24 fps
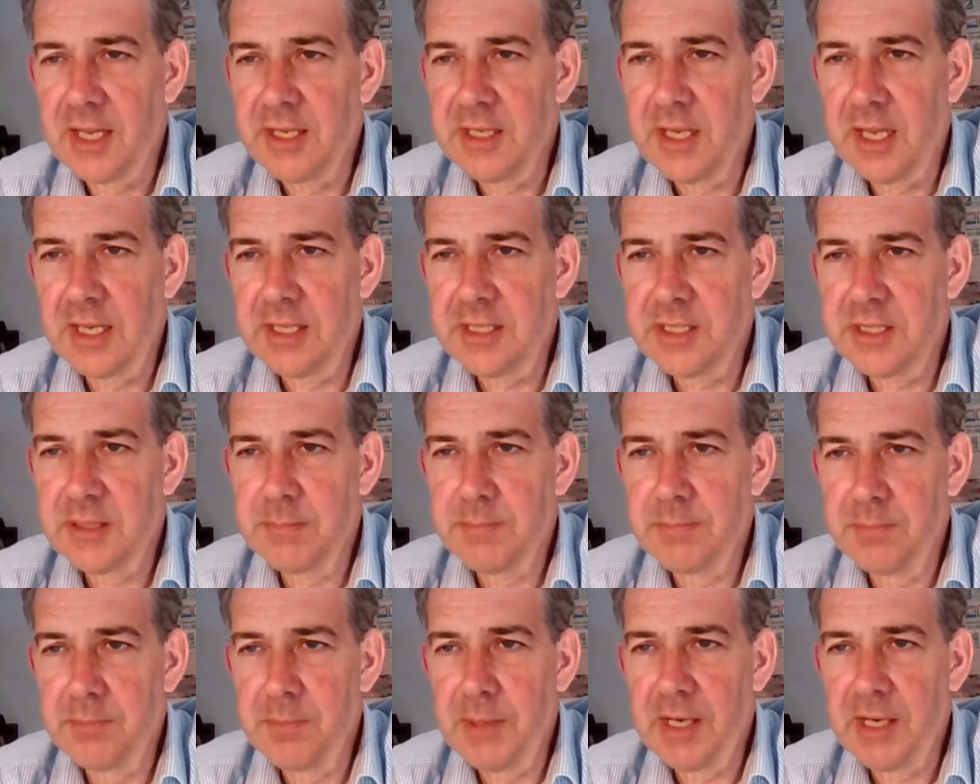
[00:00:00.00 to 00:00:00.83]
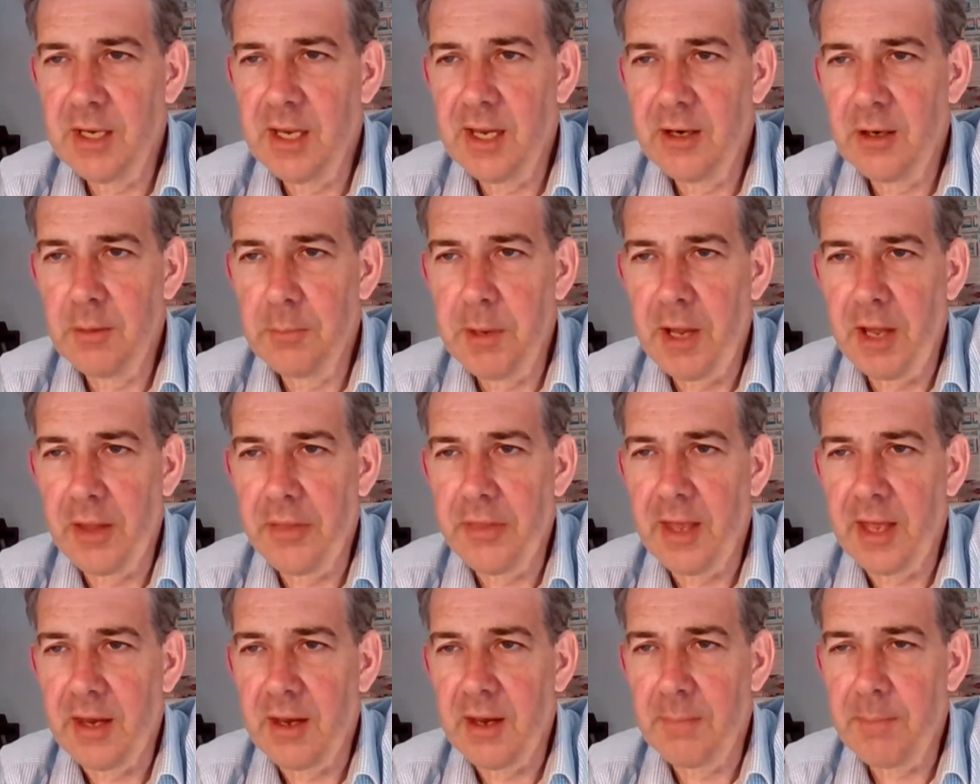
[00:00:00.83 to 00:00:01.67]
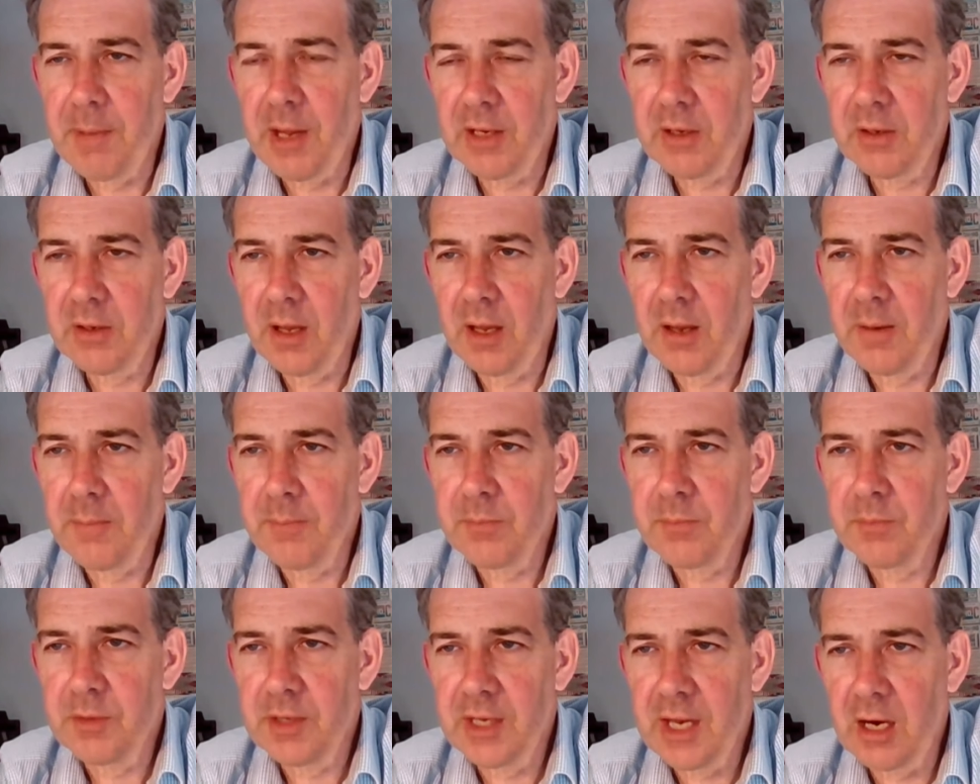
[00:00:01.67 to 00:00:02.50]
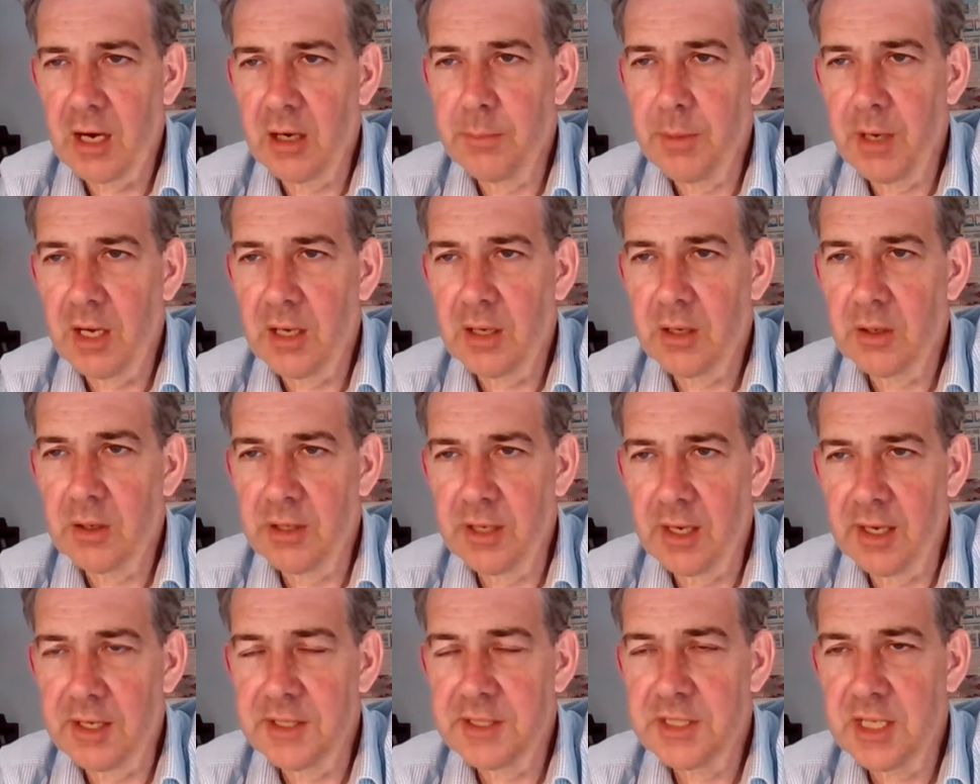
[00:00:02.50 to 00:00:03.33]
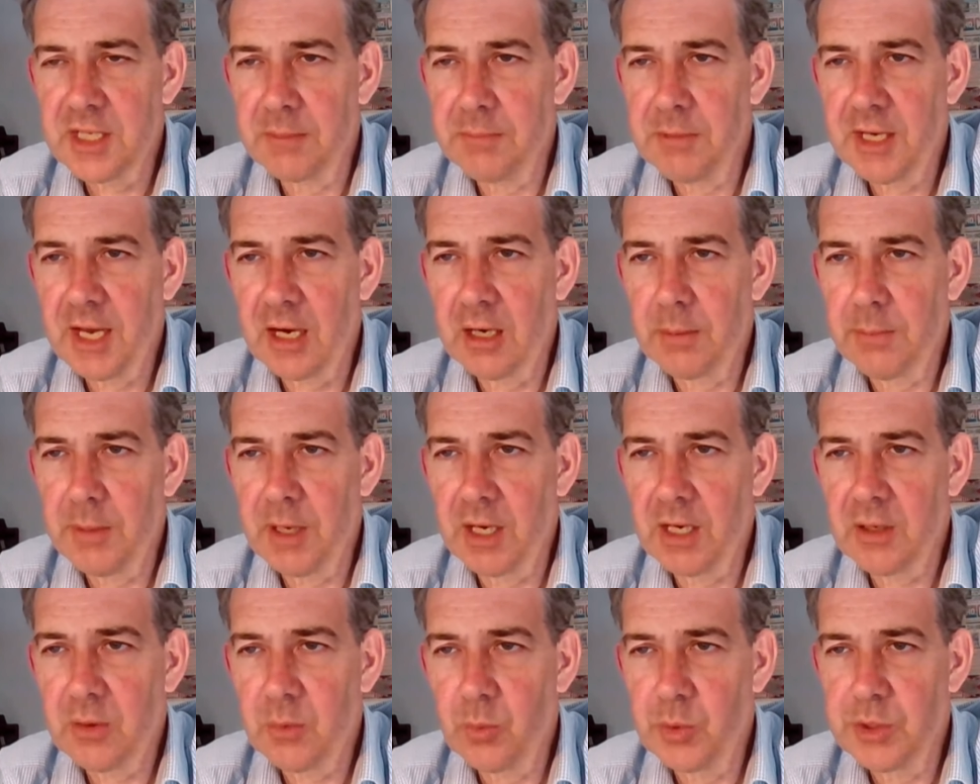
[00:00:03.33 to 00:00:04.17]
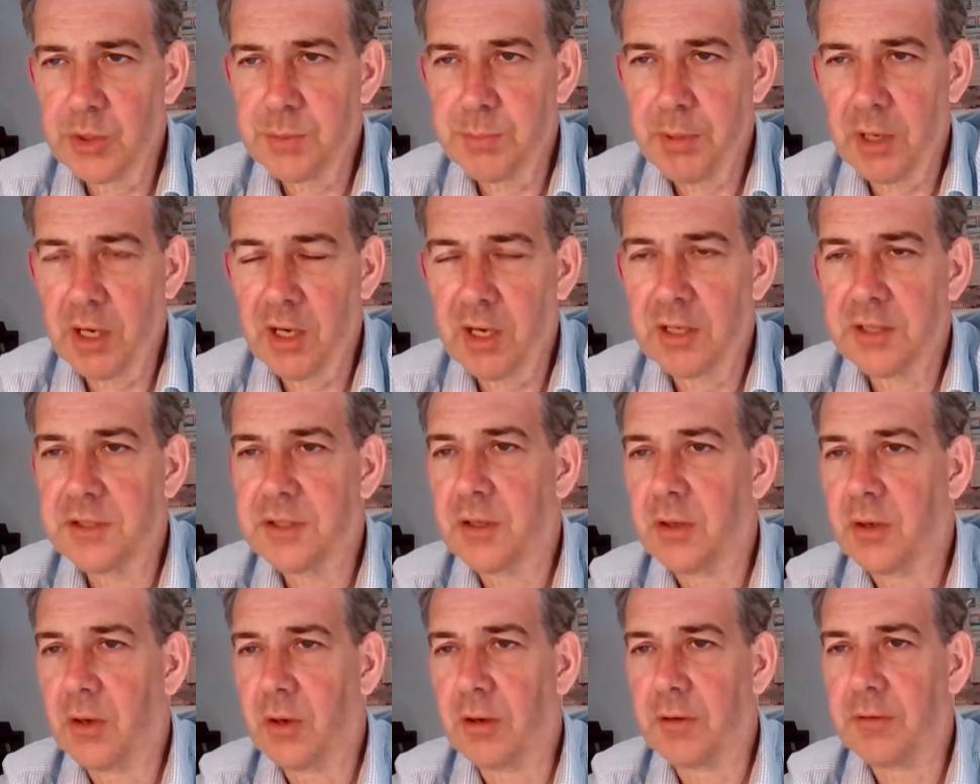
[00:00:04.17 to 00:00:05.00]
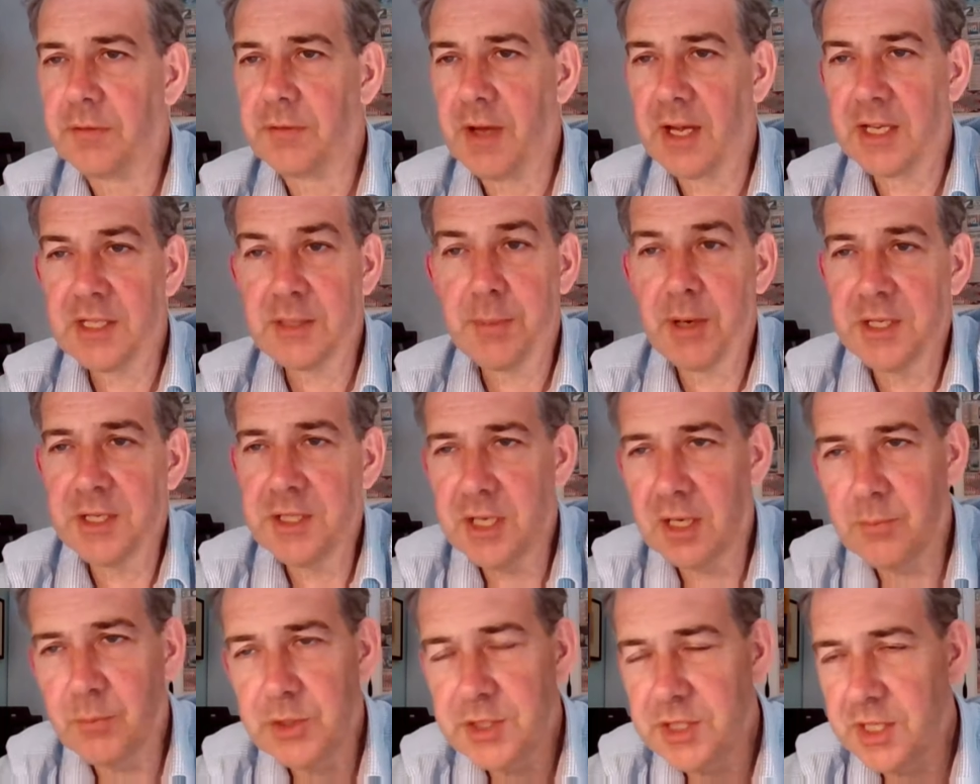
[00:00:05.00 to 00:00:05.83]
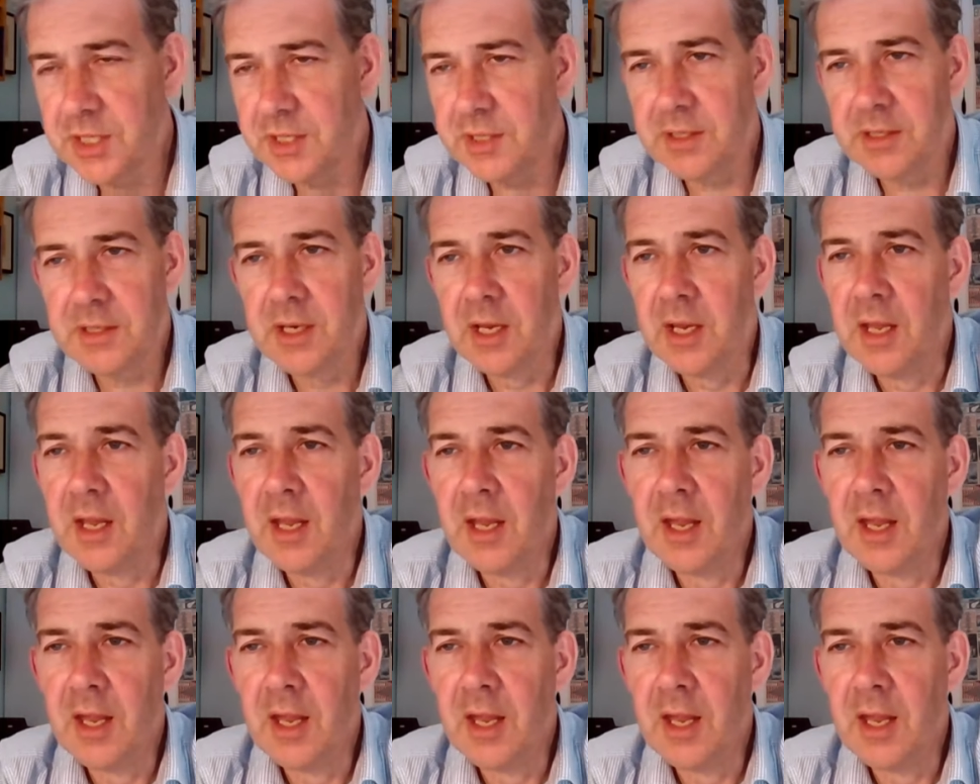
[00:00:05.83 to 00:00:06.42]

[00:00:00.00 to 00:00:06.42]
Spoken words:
Let's be clear about that. Karabakh, the last time the Karabakh was part of Azerbaijan was in